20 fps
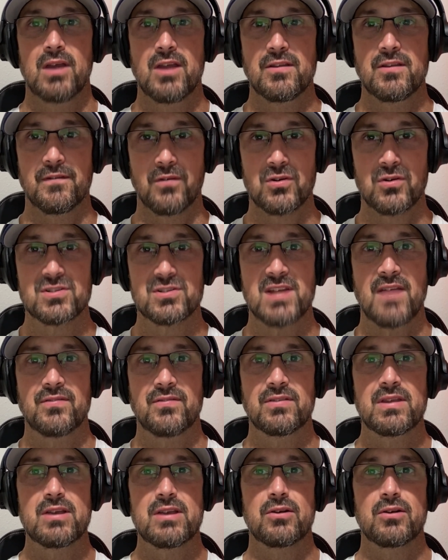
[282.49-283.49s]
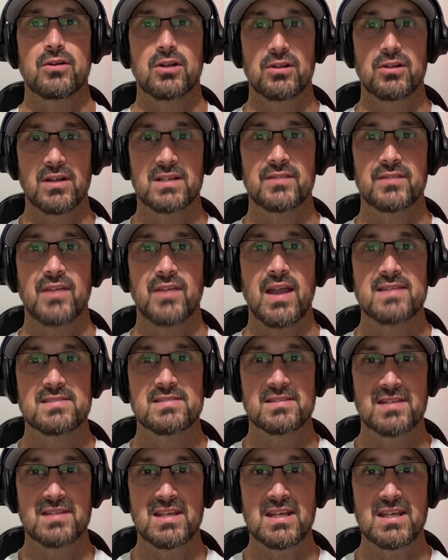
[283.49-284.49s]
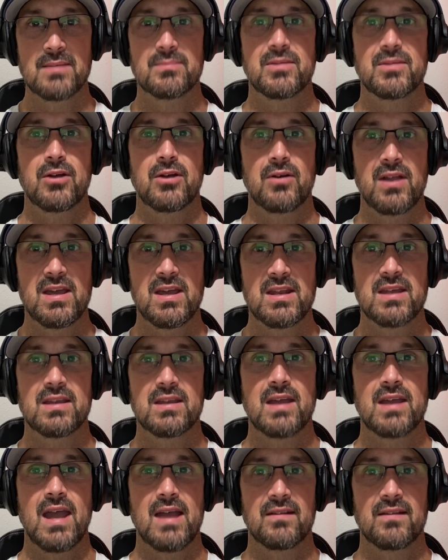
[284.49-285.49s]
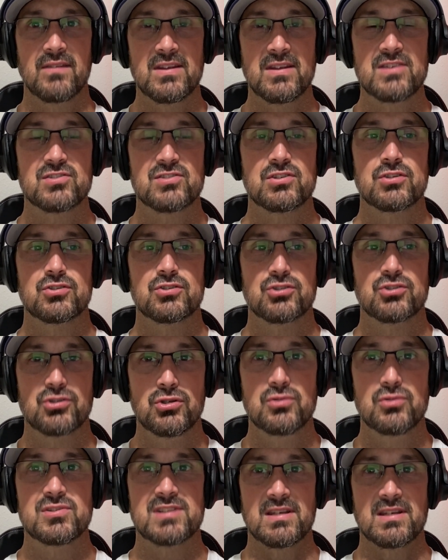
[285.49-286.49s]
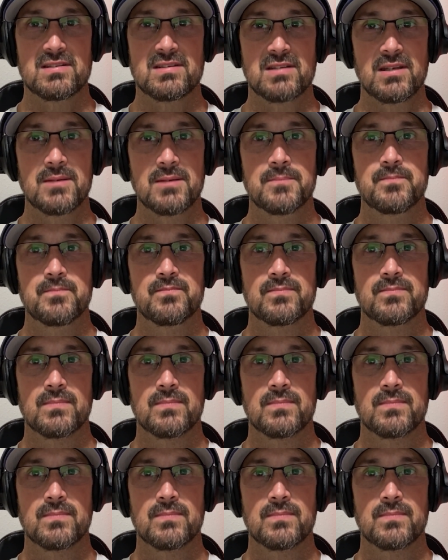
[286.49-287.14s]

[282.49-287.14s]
in the first half of the year collectively as a team that are hitting at least 260.